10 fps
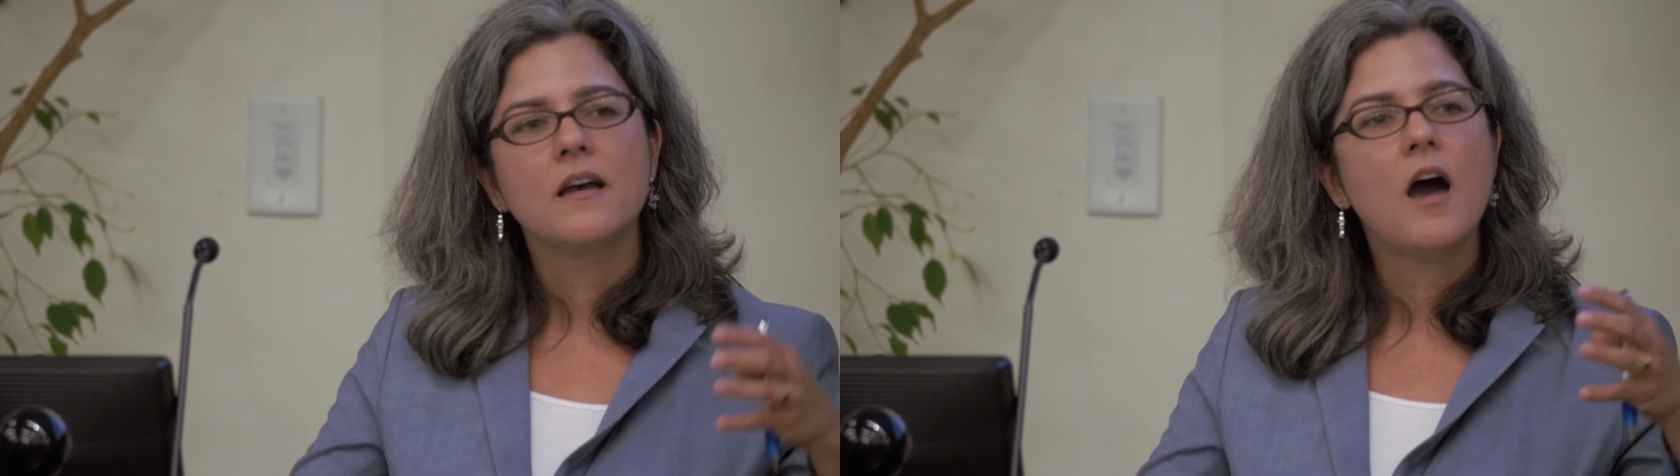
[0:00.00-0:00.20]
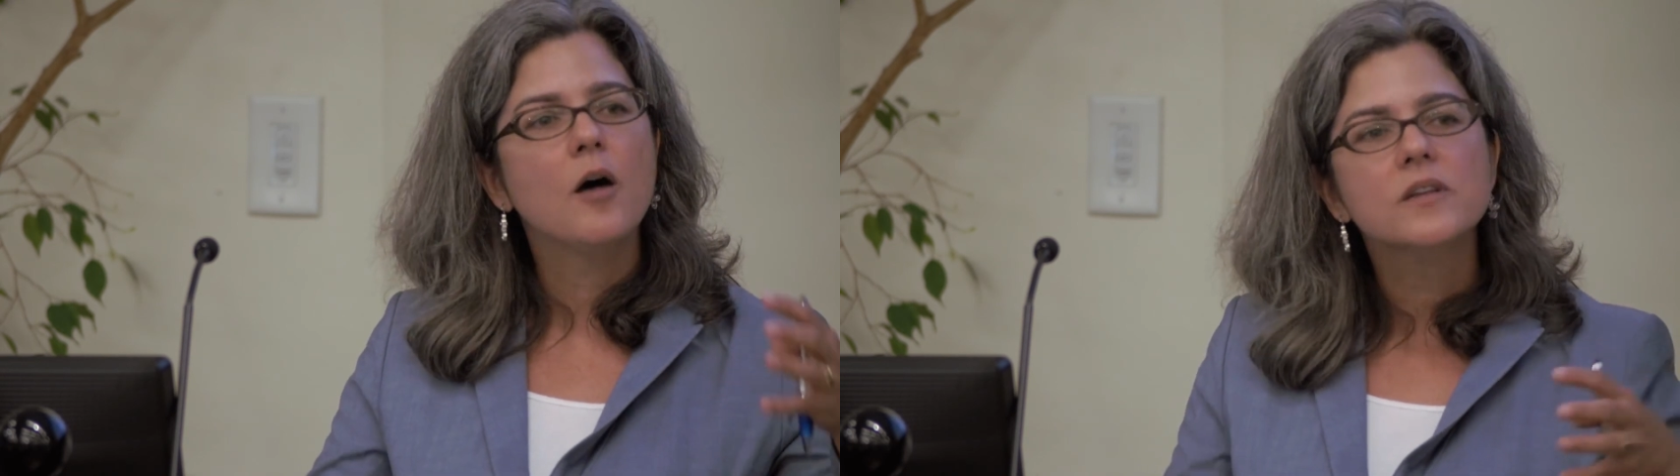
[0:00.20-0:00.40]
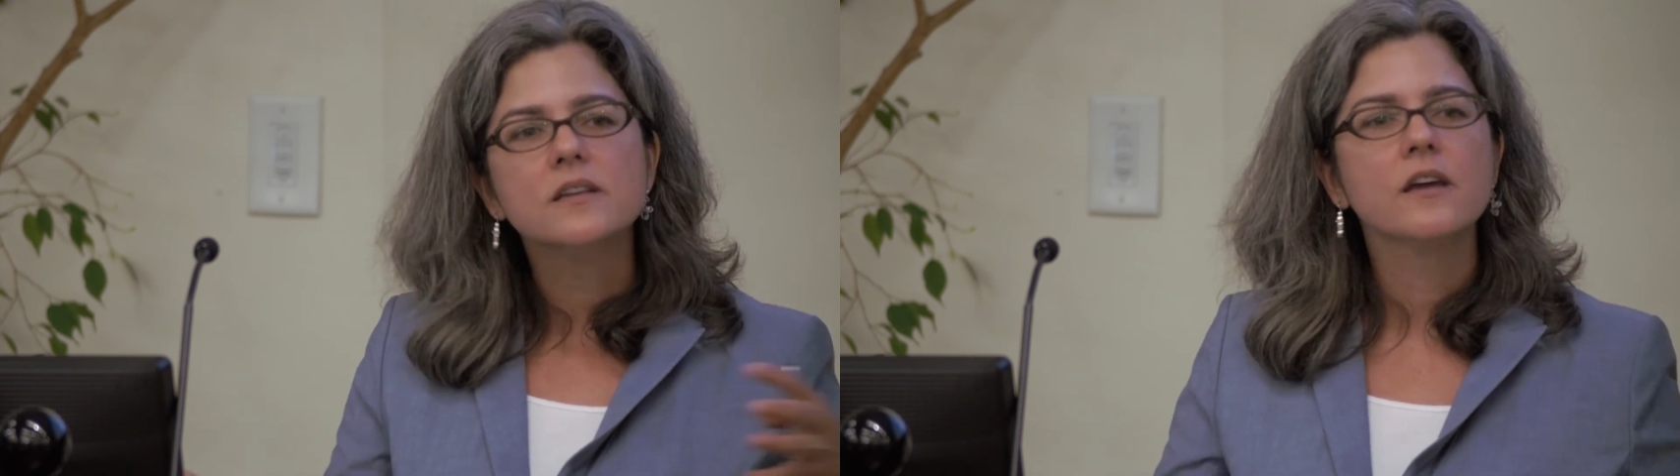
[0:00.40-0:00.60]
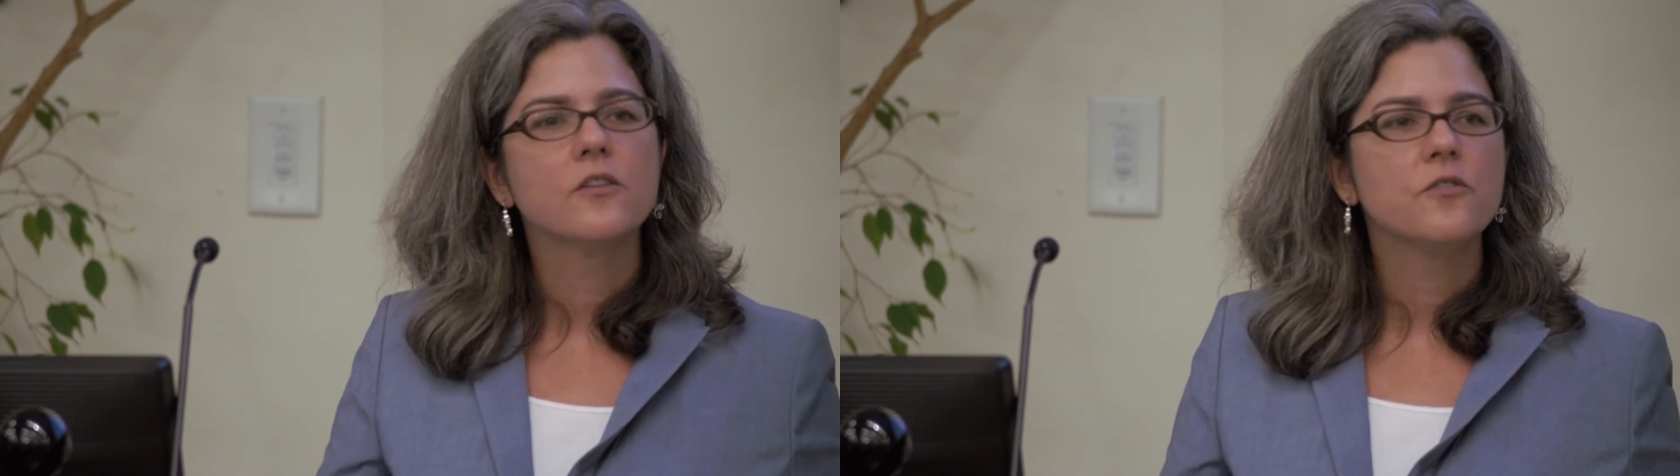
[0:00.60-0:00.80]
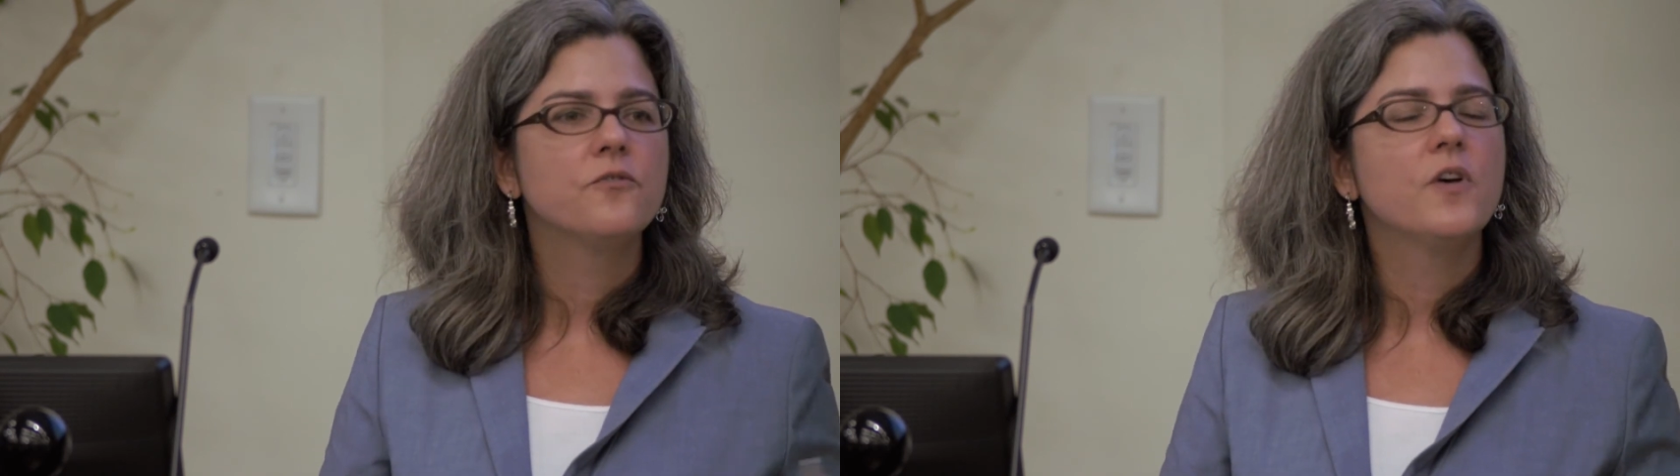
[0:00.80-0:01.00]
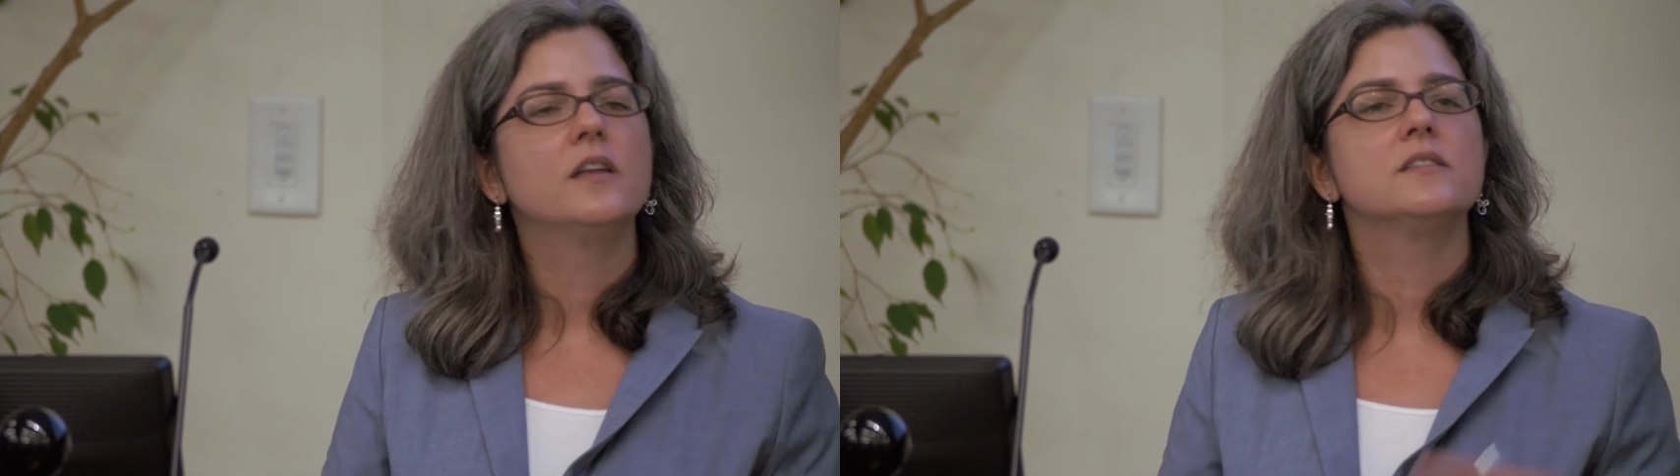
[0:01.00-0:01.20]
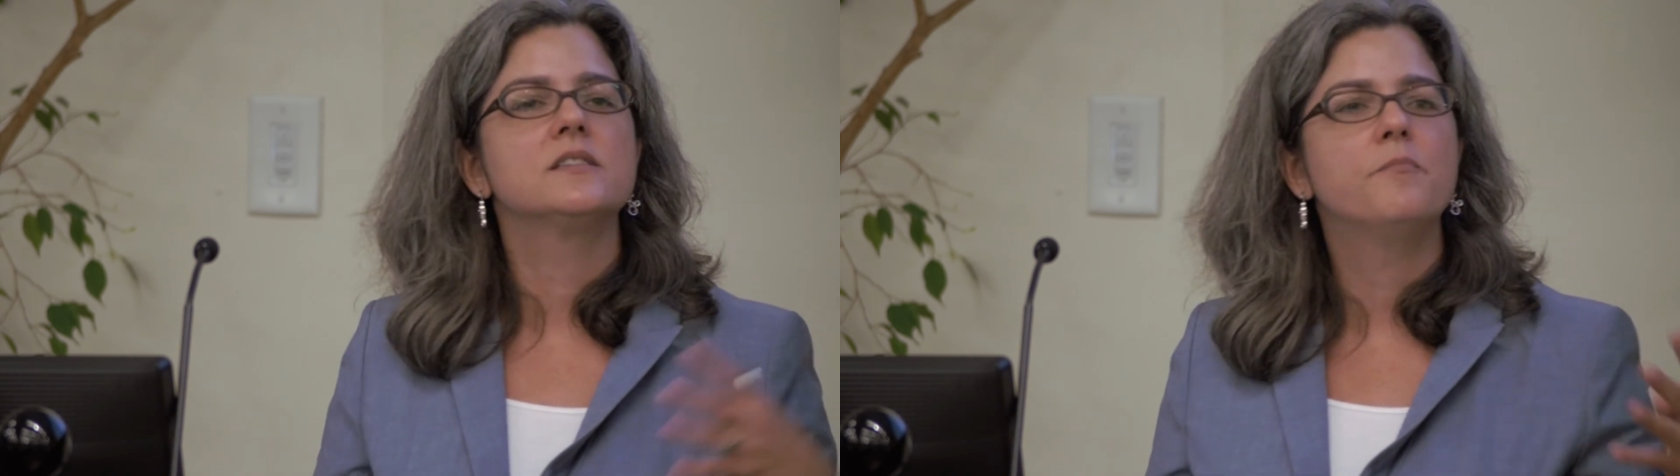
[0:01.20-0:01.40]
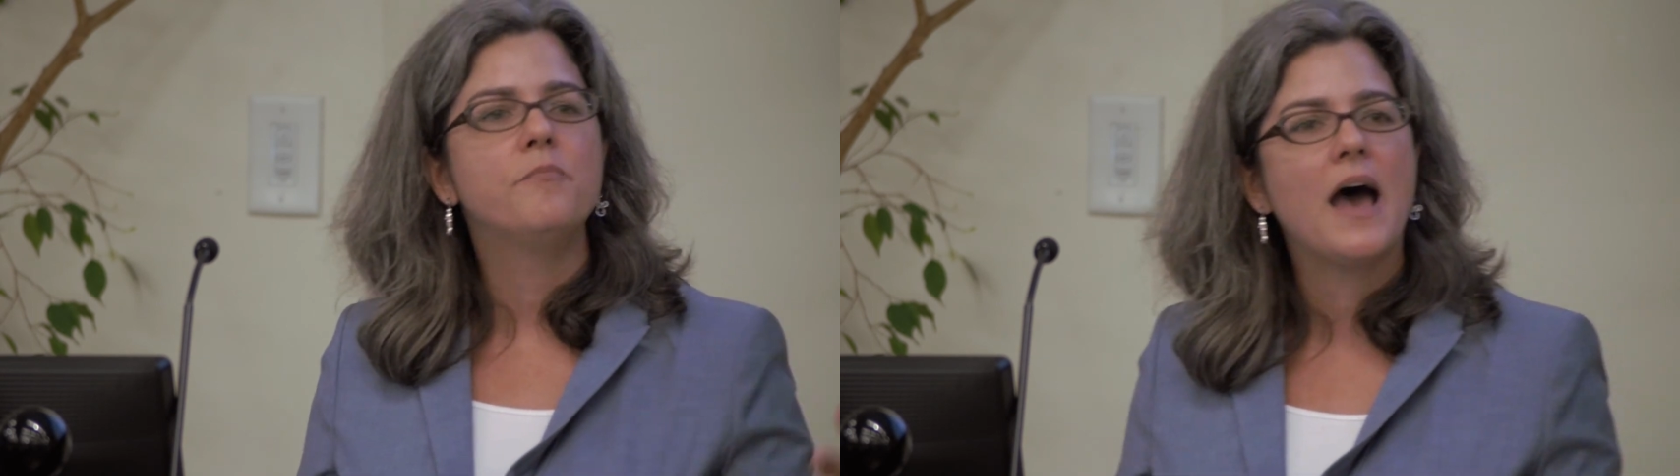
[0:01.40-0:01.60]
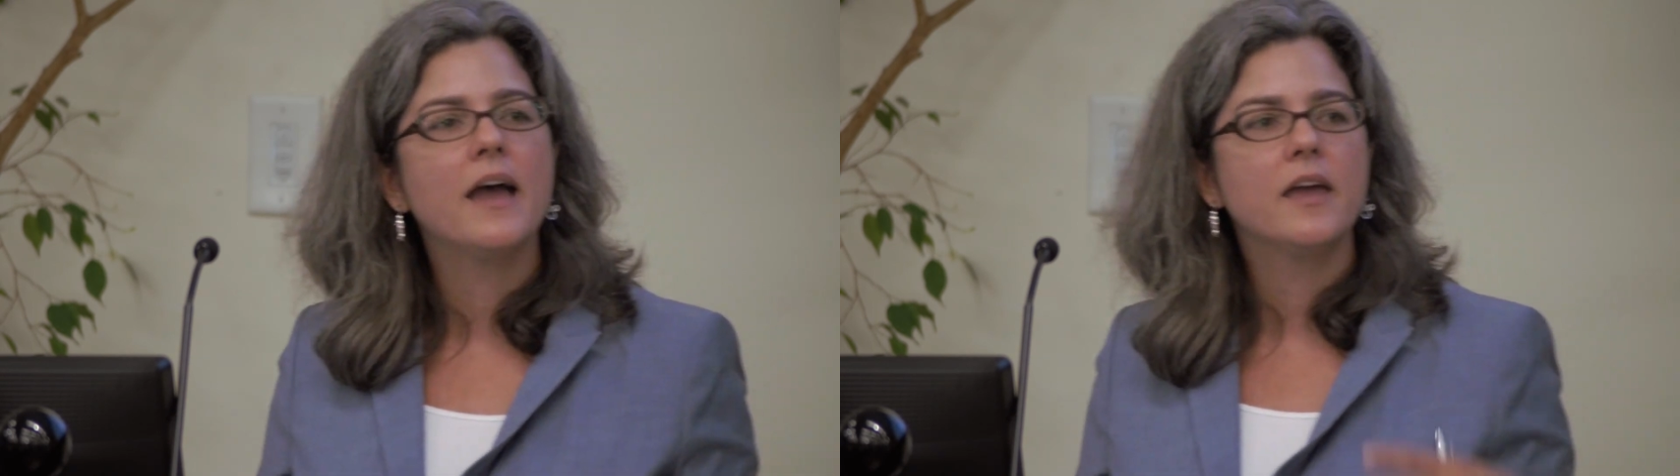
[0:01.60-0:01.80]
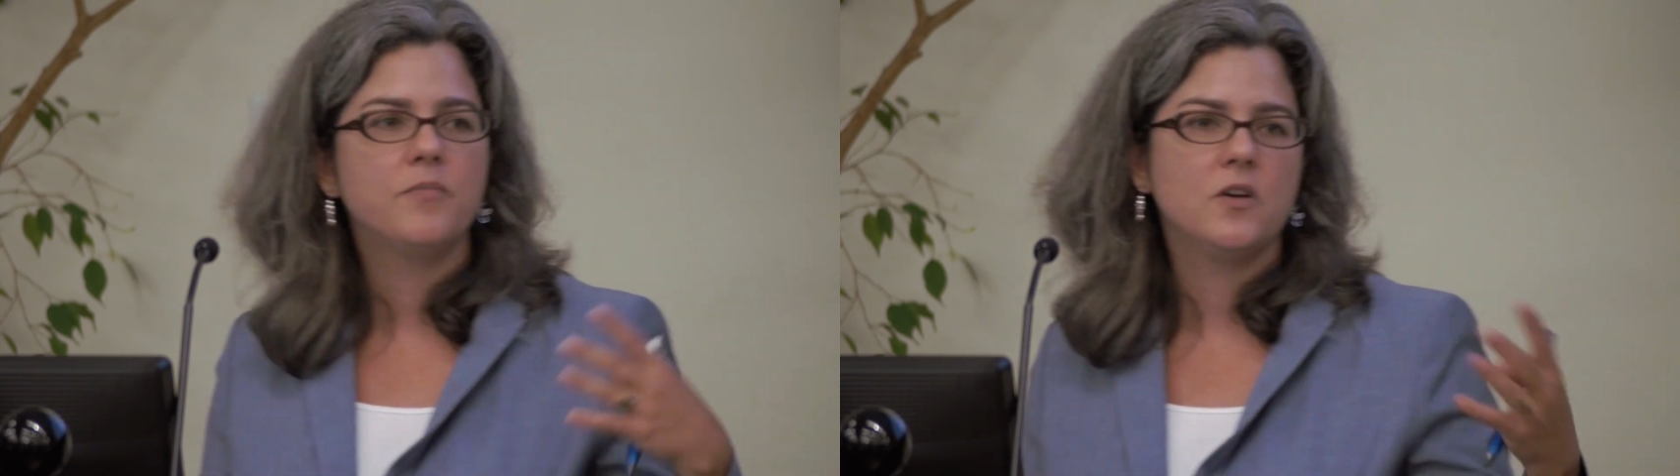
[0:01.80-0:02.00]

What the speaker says: cobbling together funds to buy up